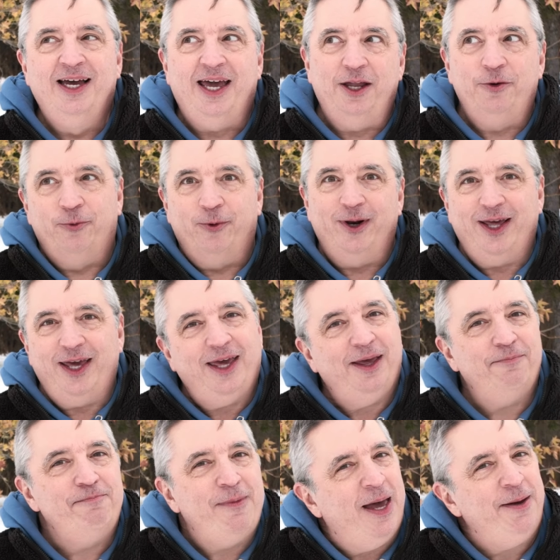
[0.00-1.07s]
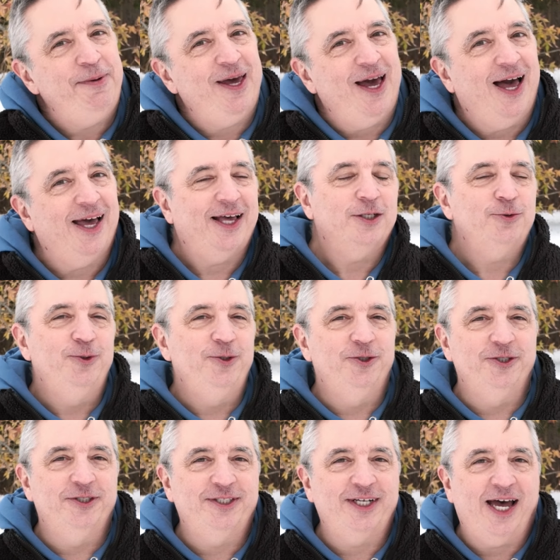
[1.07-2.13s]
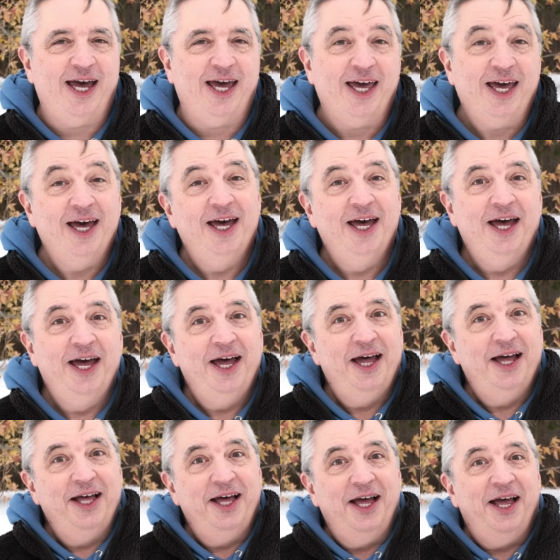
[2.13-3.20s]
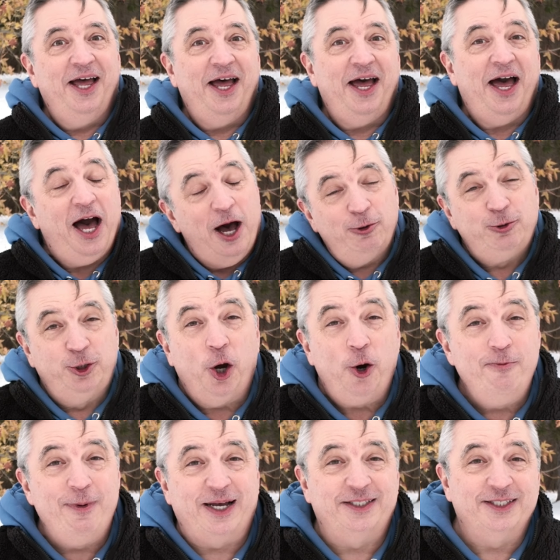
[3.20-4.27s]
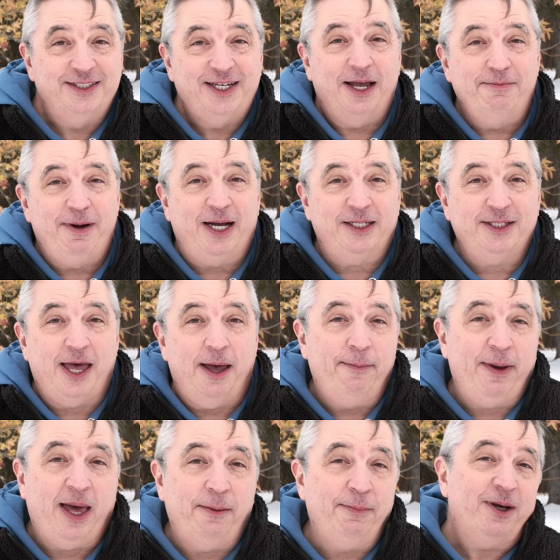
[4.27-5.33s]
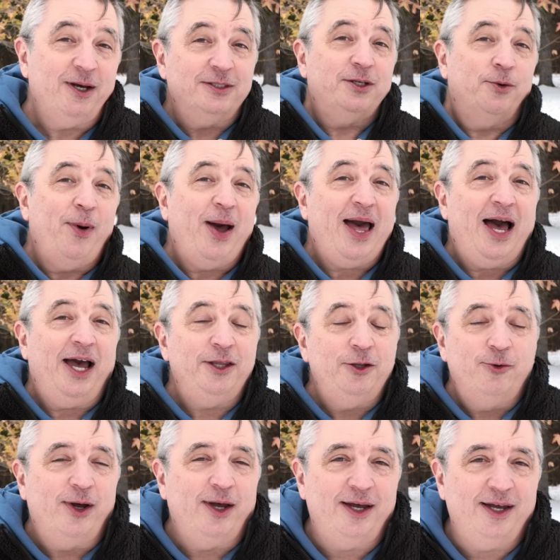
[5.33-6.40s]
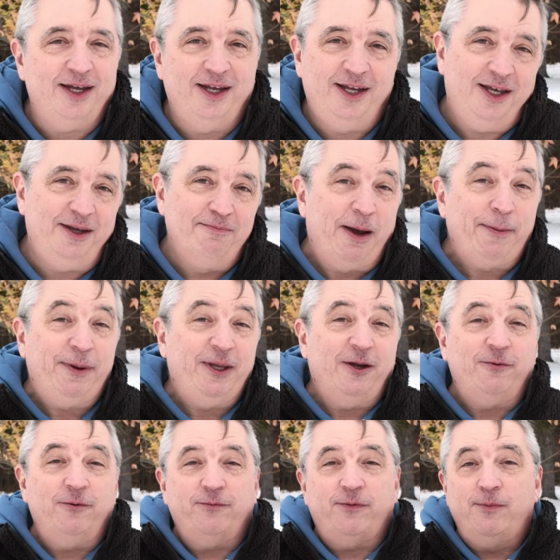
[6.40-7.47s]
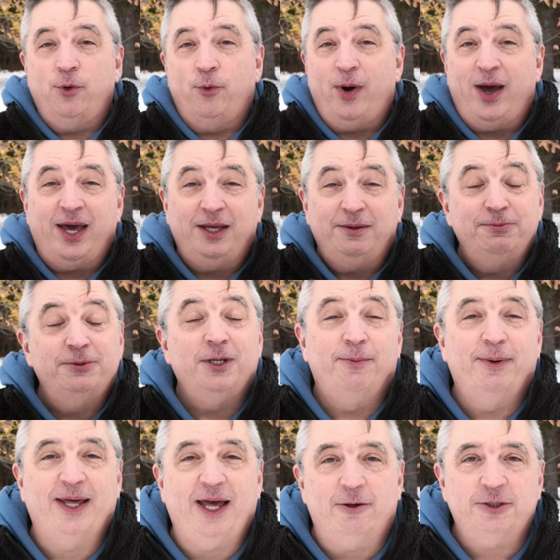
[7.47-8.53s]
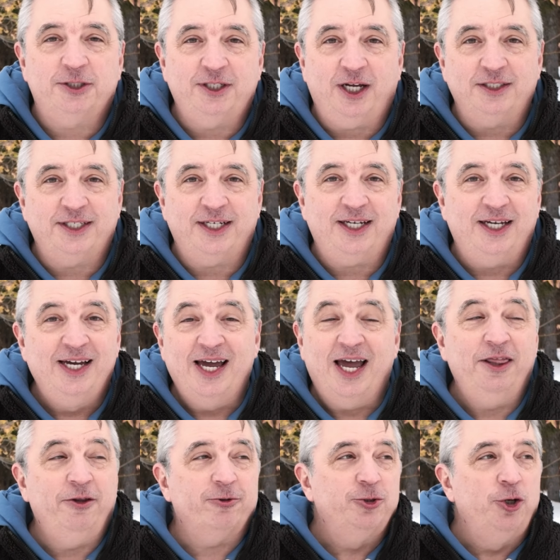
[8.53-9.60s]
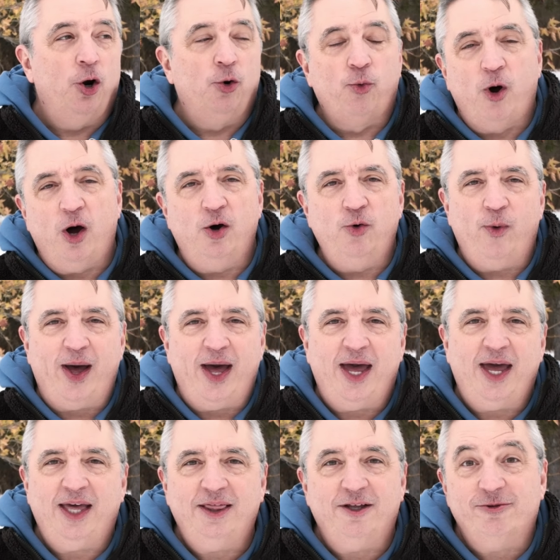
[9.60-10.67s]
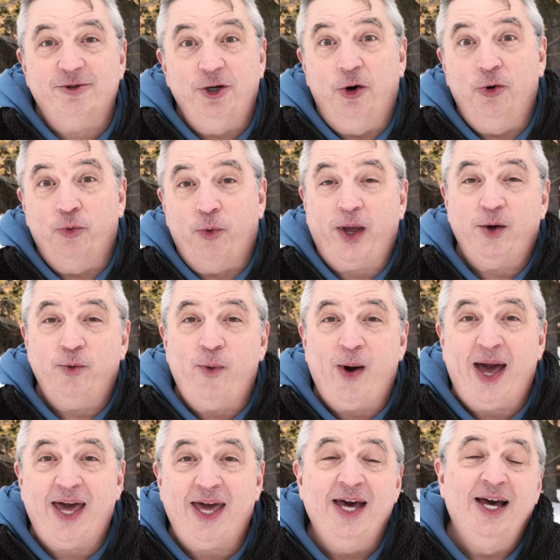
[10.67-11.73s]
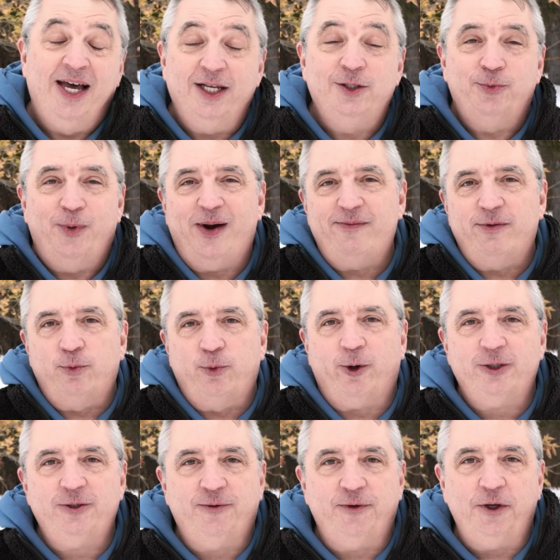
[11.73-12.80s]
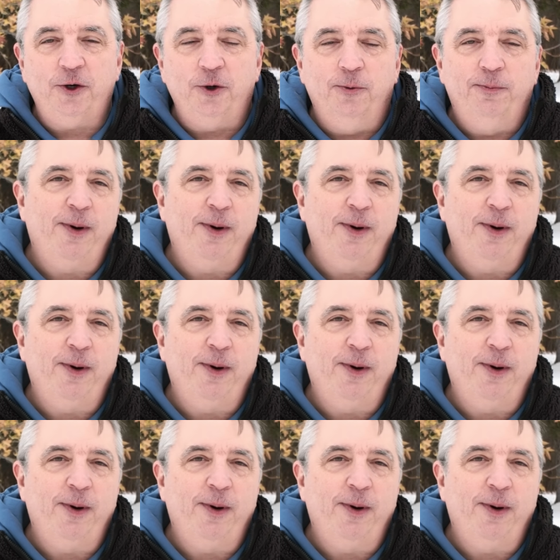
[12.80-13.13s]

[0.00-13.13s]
And really, maybe I guess we should say how Joe makes a sandbox campaign, because the way I do it might be different from the way somebody else does it. And there's no wrong way, there's no right way. It's whatever works for you.